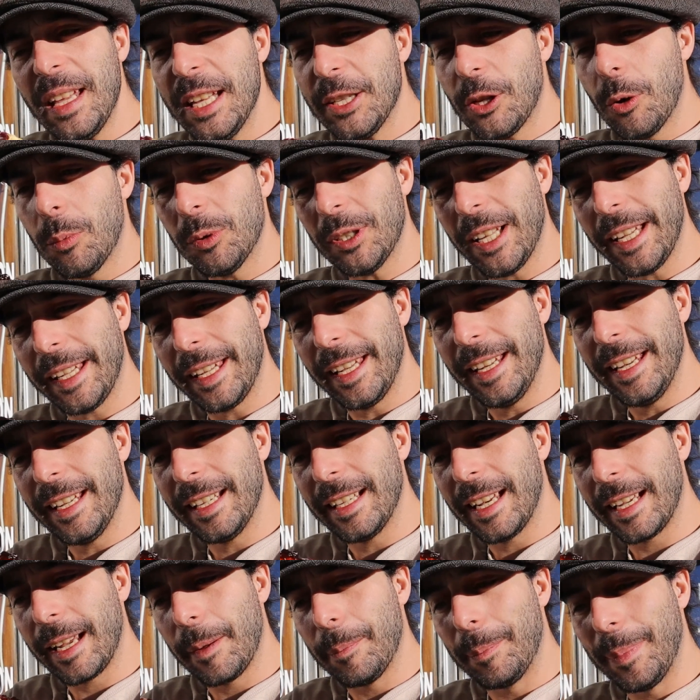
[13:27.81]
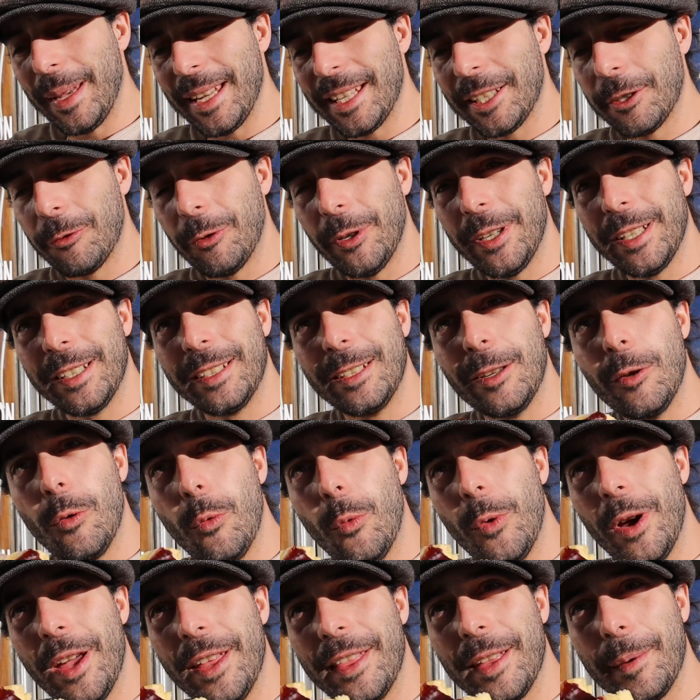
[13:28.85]
It's almost like eating like a biscuit
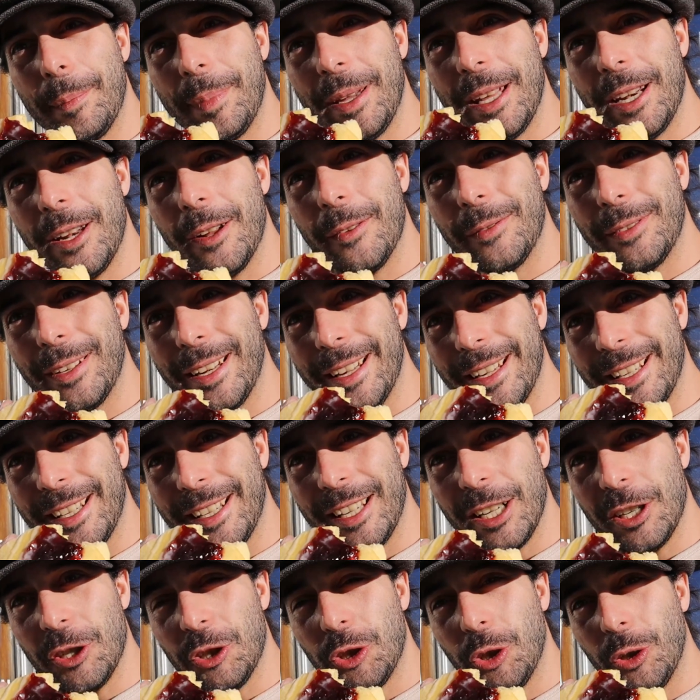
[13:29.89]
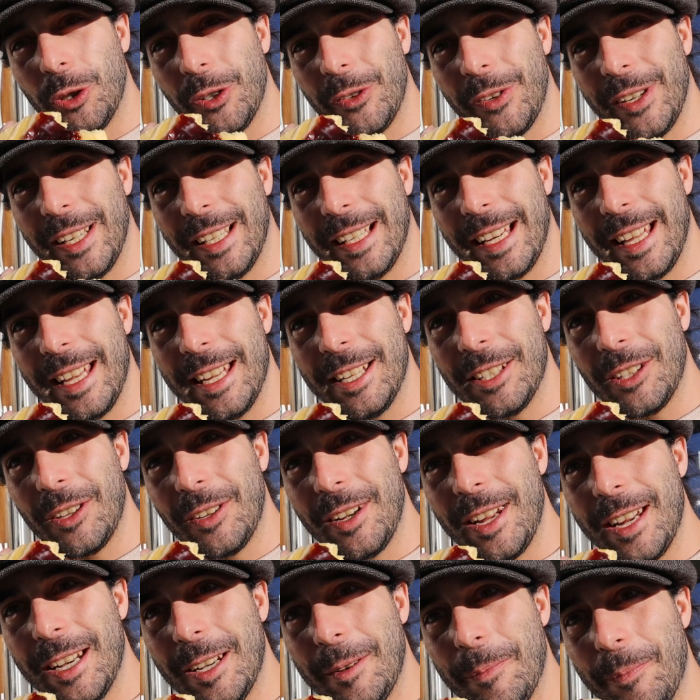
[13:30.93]
with a bit of like a sugary glaze
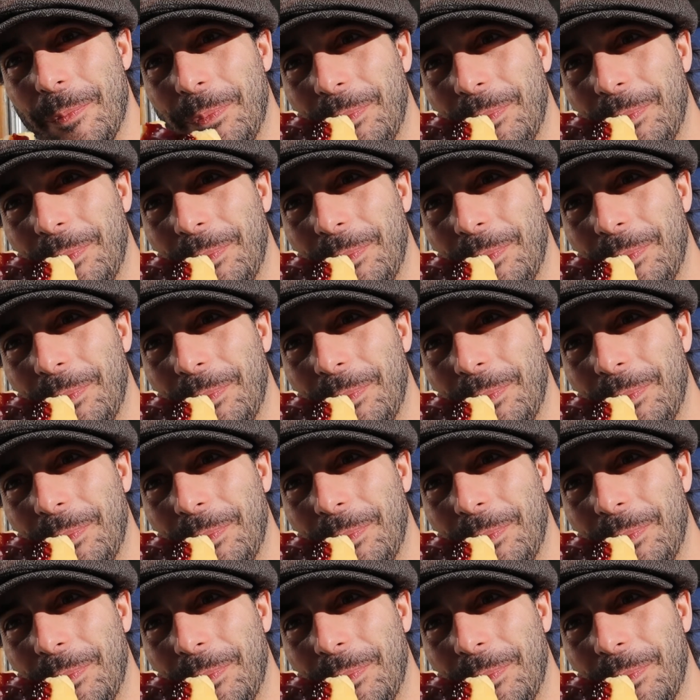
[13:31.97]
on it,